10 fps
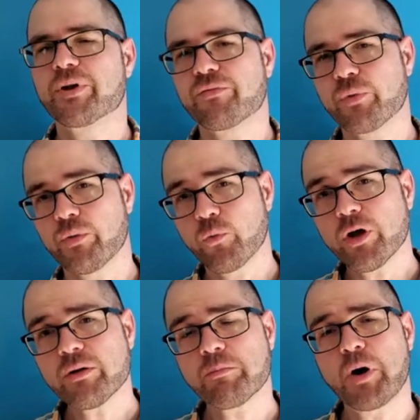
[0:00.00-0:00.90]
But if we
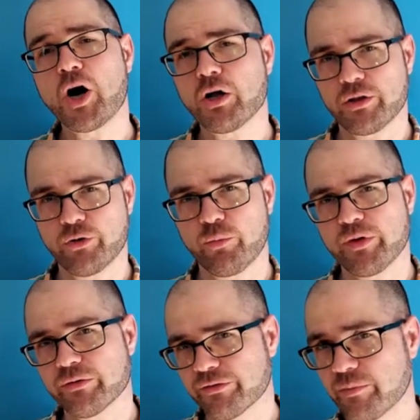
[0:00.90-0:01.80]
want
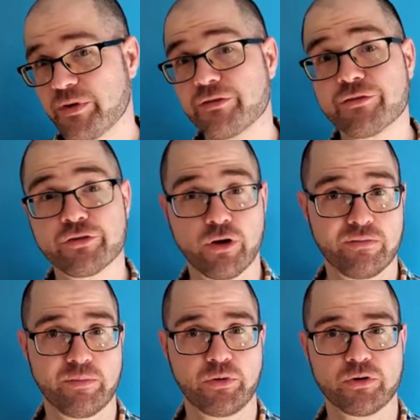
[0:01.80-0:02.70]
polynomials to be
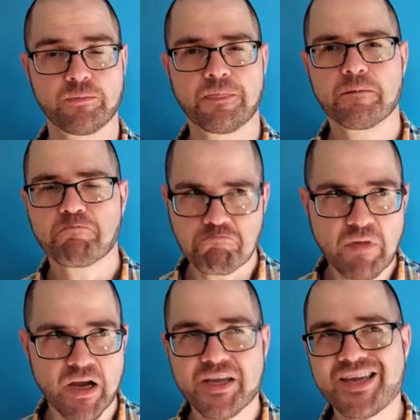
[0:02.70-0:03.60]
solvable,
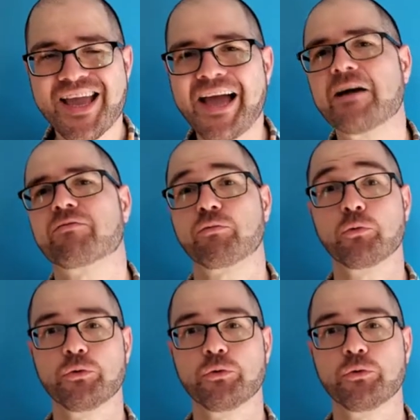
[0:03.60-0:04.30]
i.e. have